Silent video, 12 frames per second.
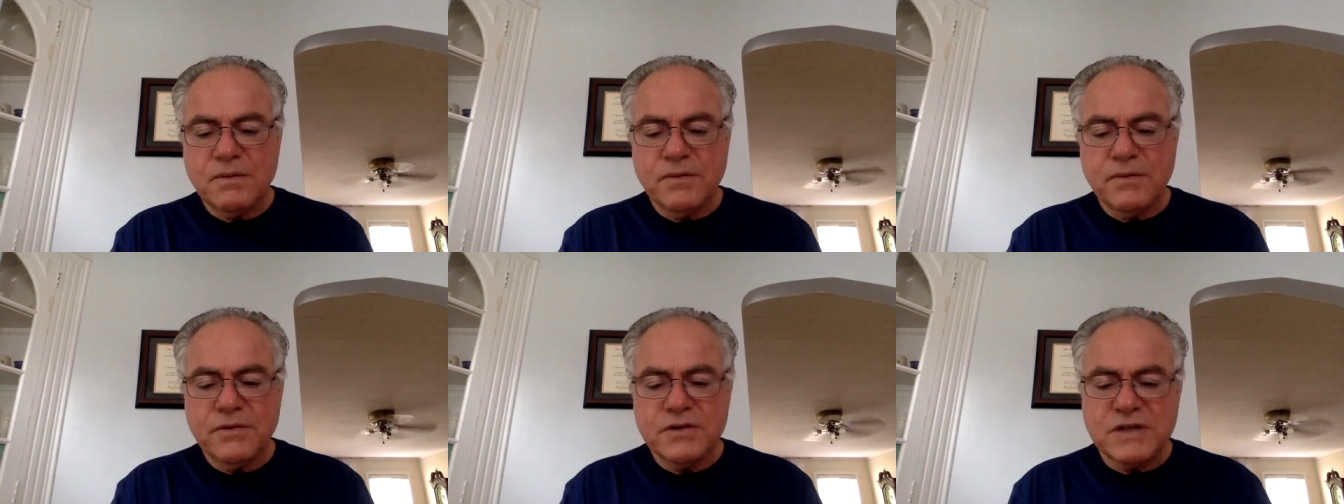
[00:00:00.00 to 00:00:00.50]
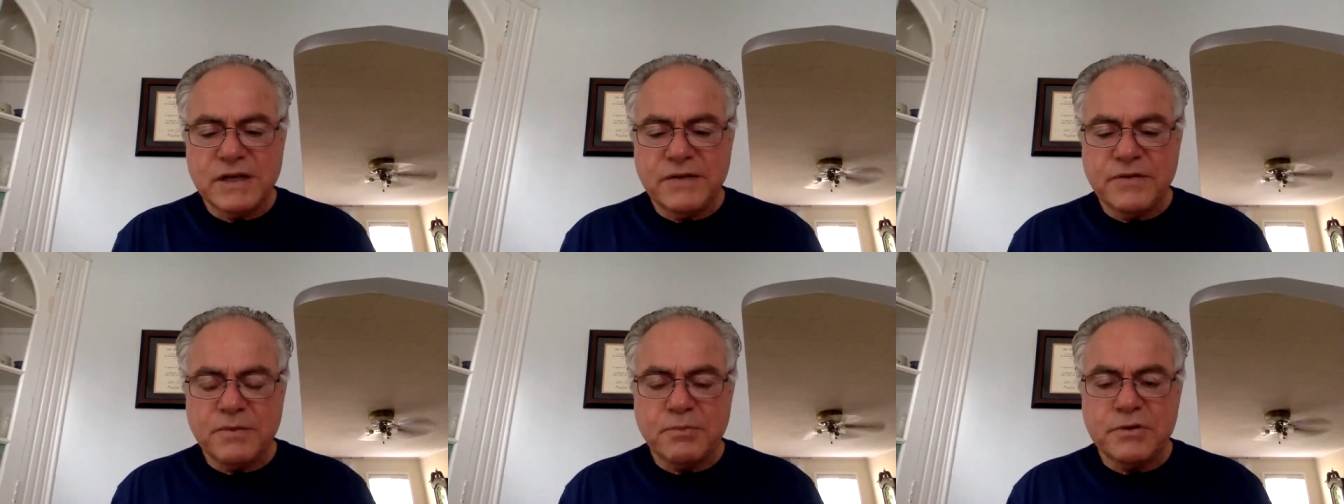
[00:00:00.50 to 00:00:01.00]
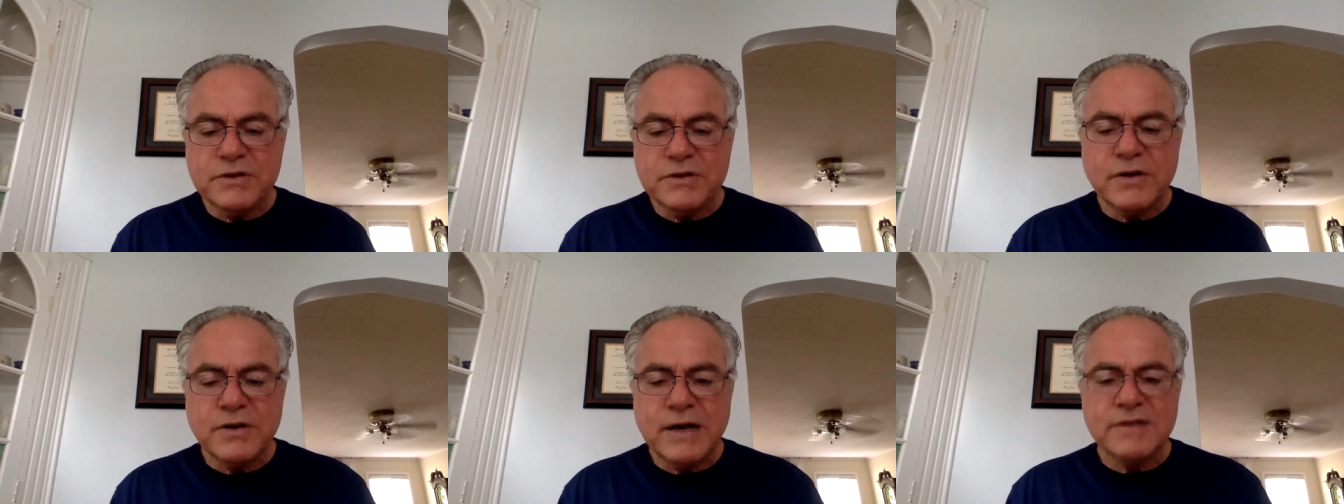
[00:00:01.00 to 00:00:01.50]
the study of the
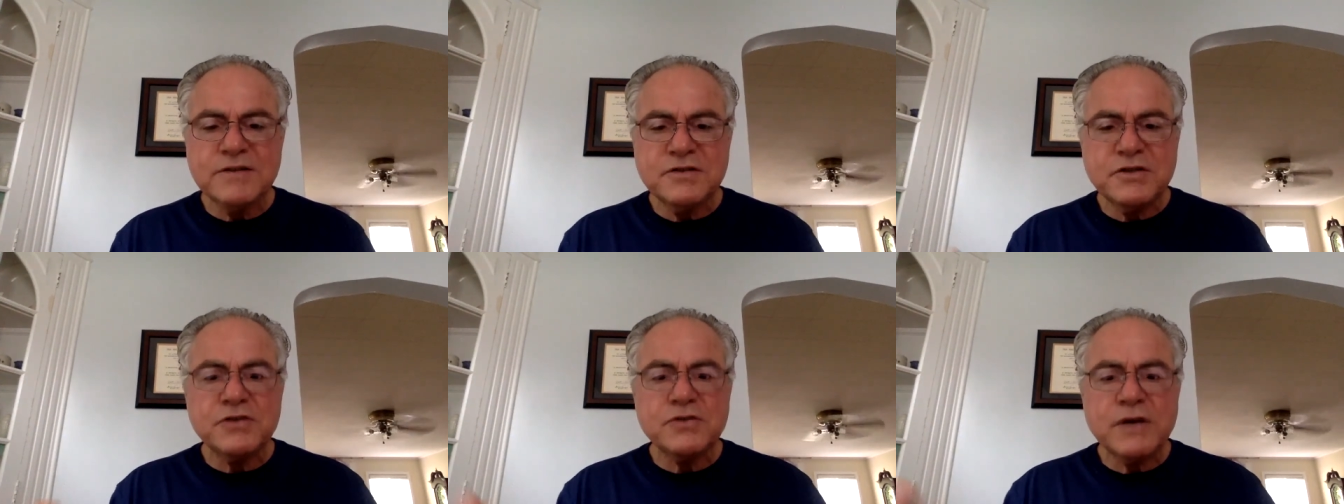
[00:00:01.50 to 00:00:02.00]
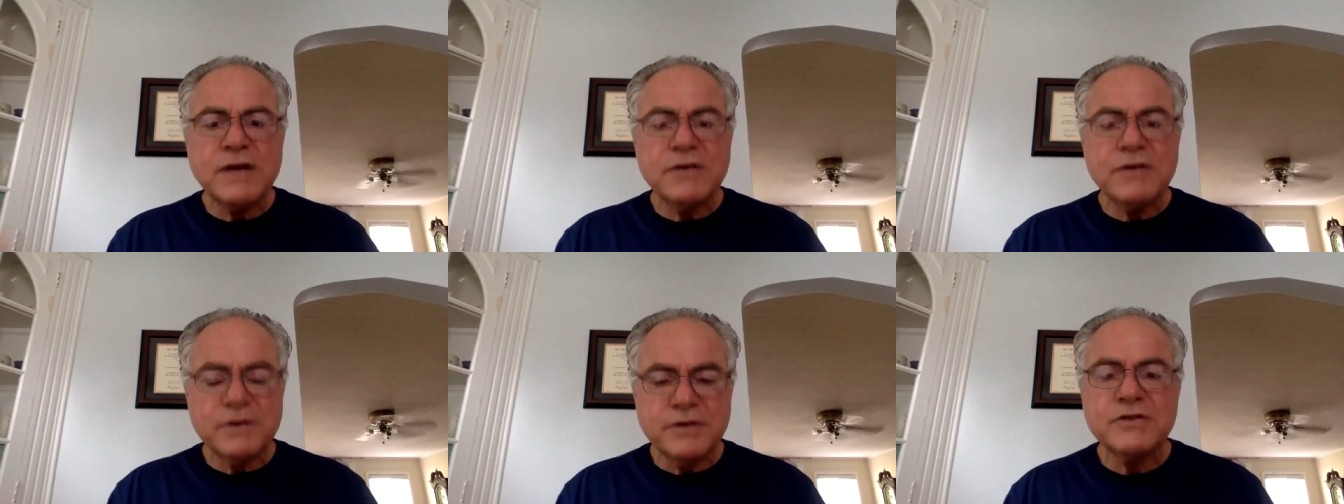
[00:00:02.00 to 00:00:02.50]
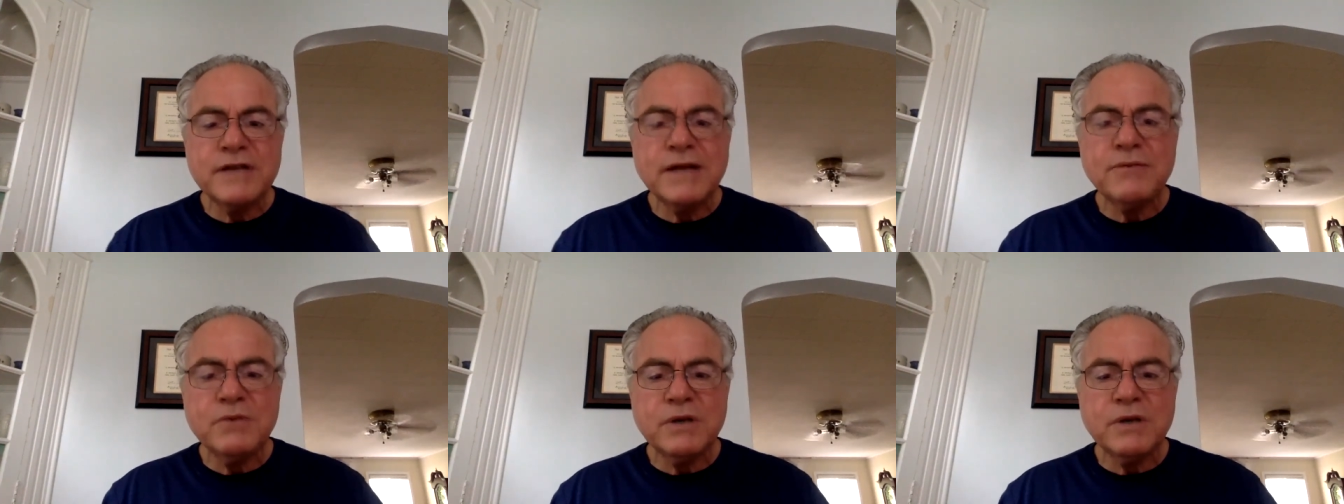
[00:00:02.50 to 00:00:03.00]
pre-Socratics is just trying to
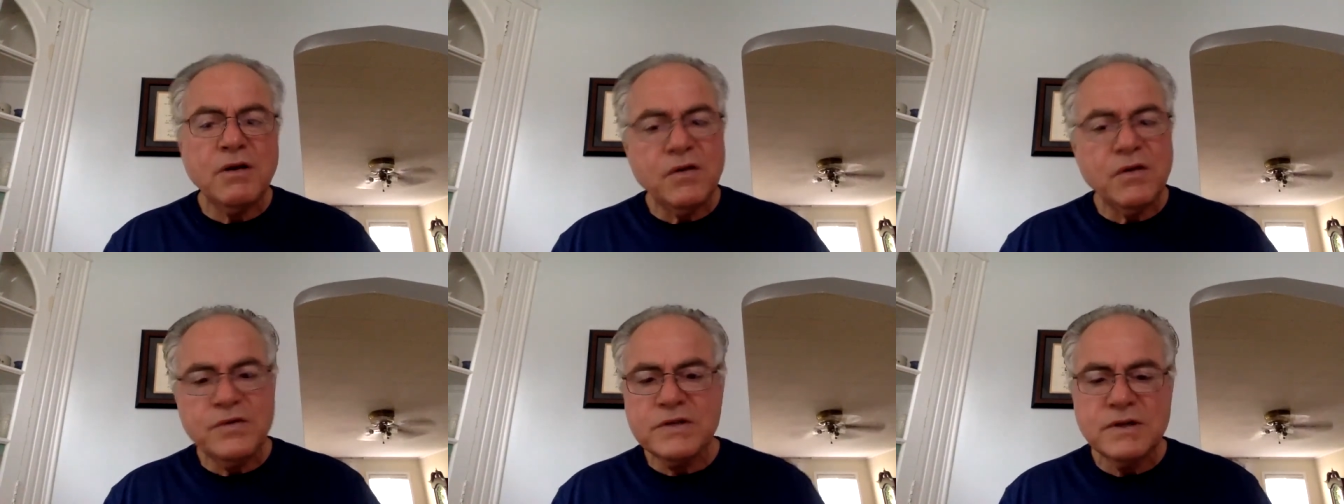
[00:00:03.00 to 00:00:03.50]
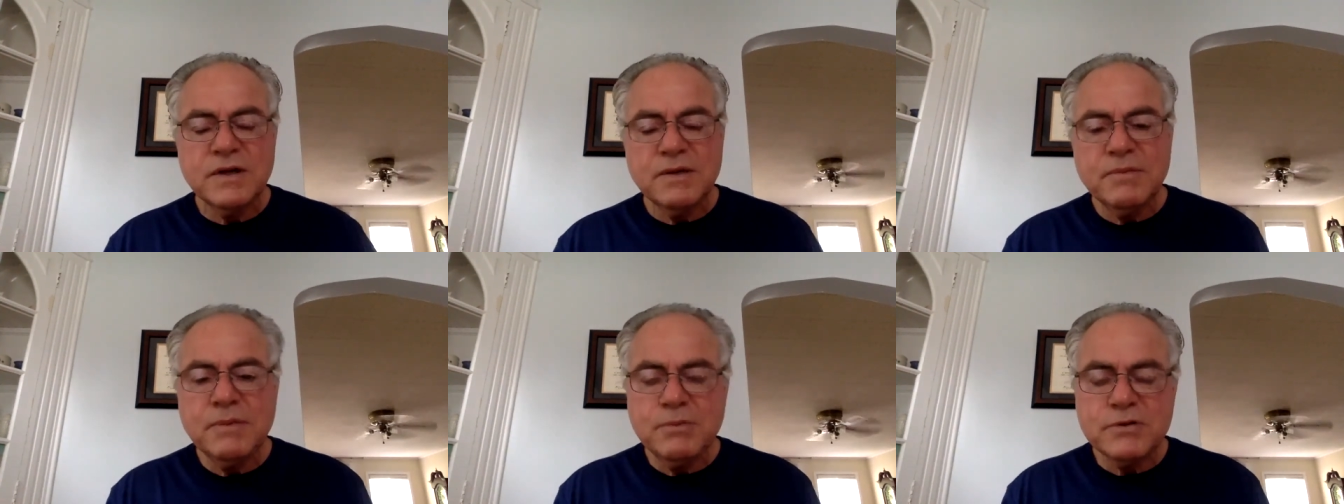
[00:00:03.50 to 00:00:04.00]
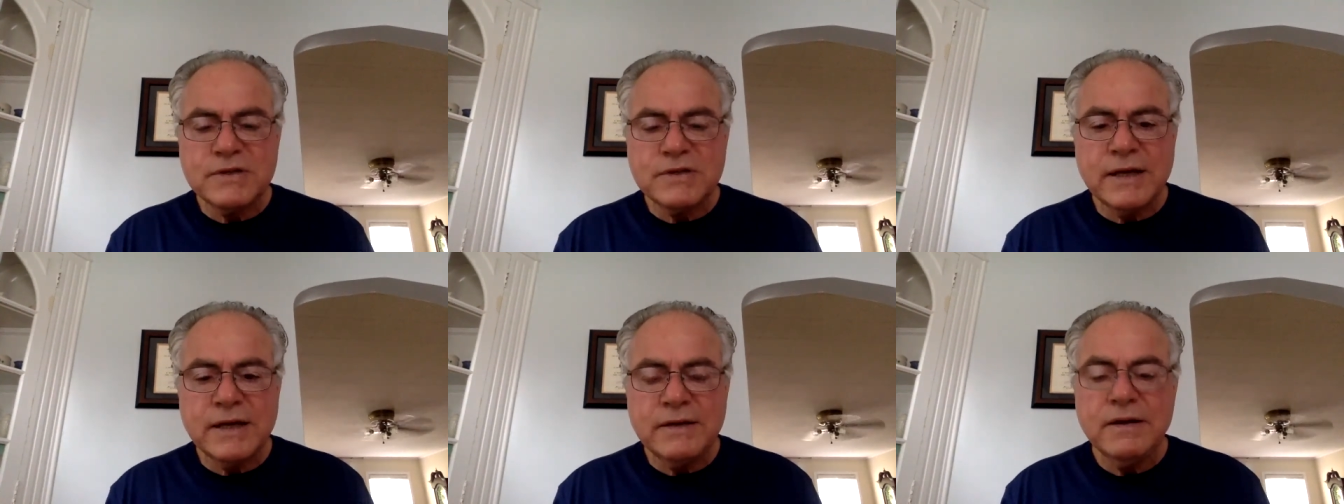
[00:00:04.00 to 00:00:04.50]
understand what all these people
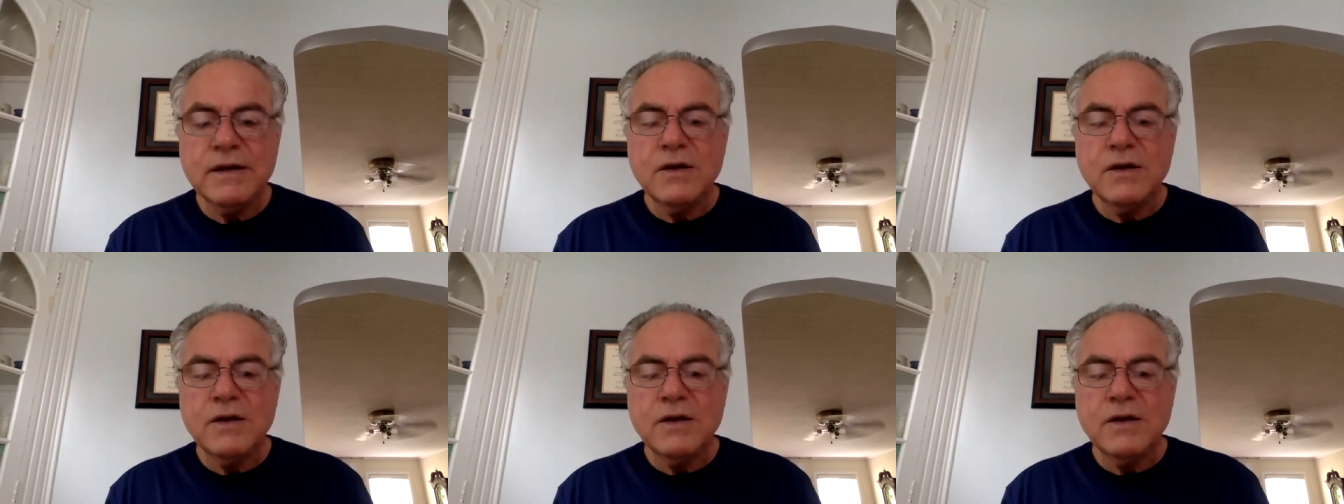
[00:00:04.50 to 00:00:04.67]
said,